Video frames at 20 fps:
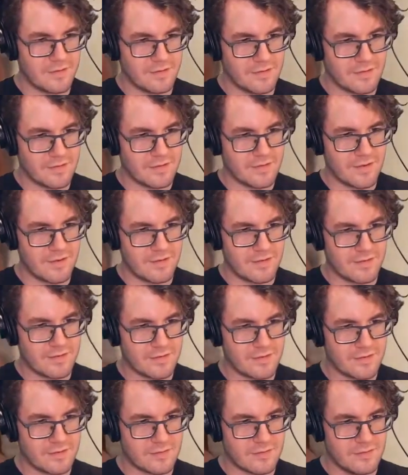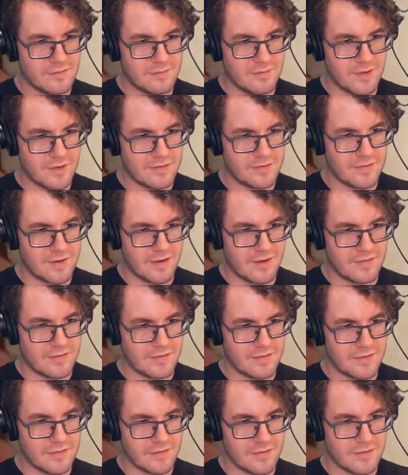He's got a sick little mustache
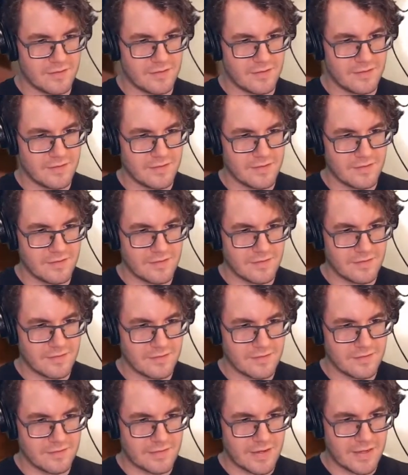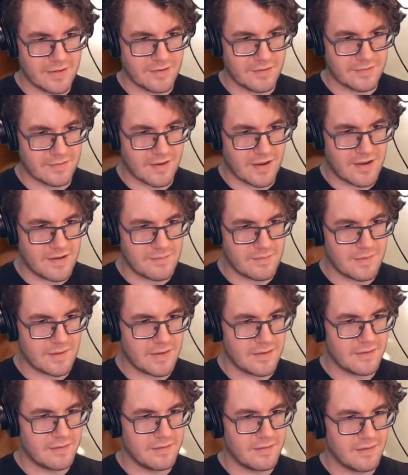here and a top
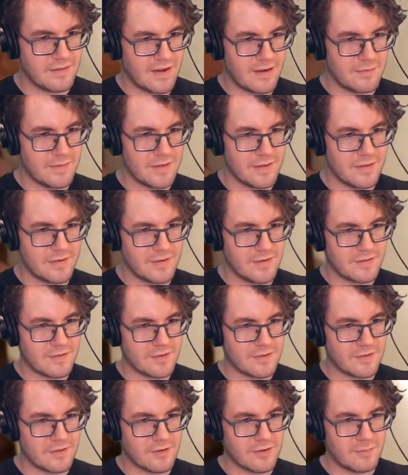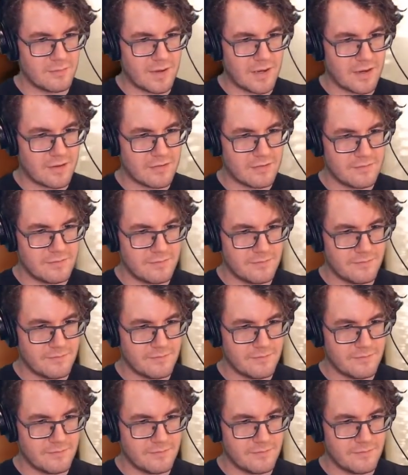hat. I mean, it's a good model.